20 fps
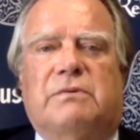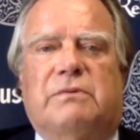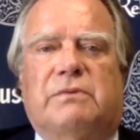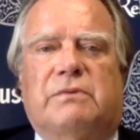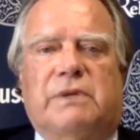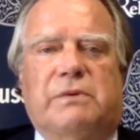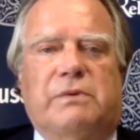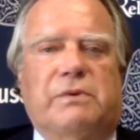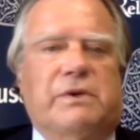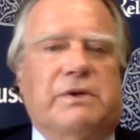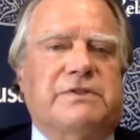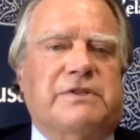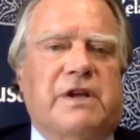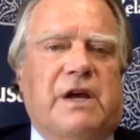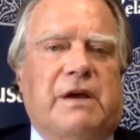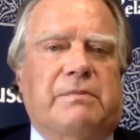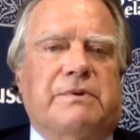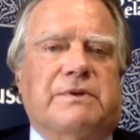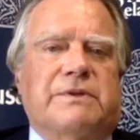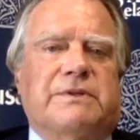We were
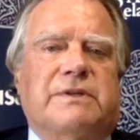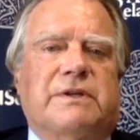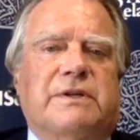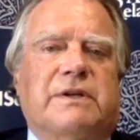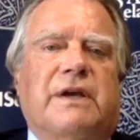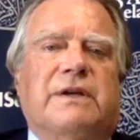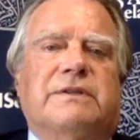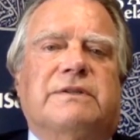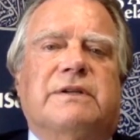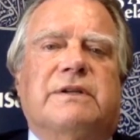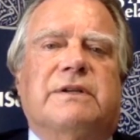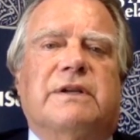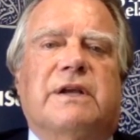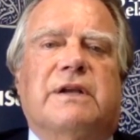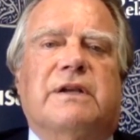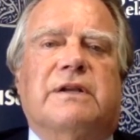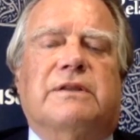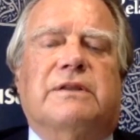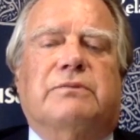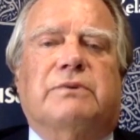established in
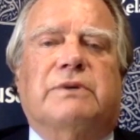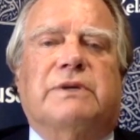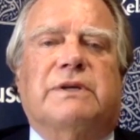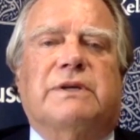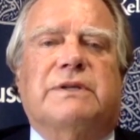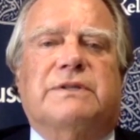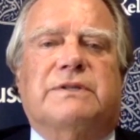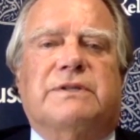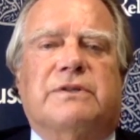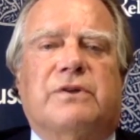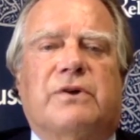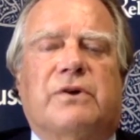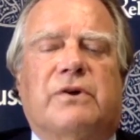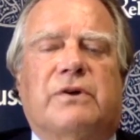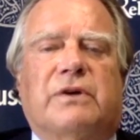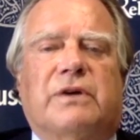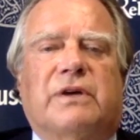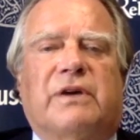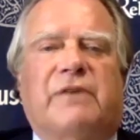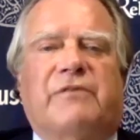1983 as a
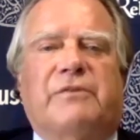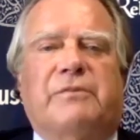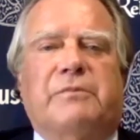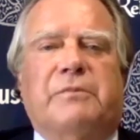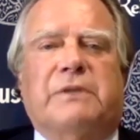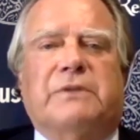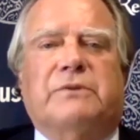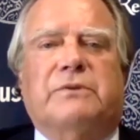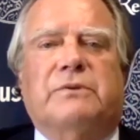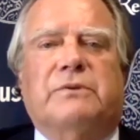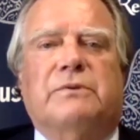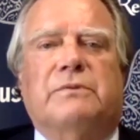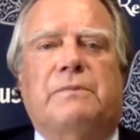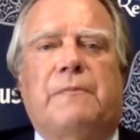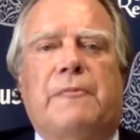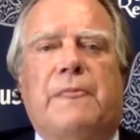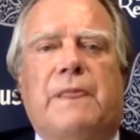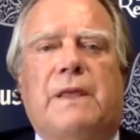non-governmental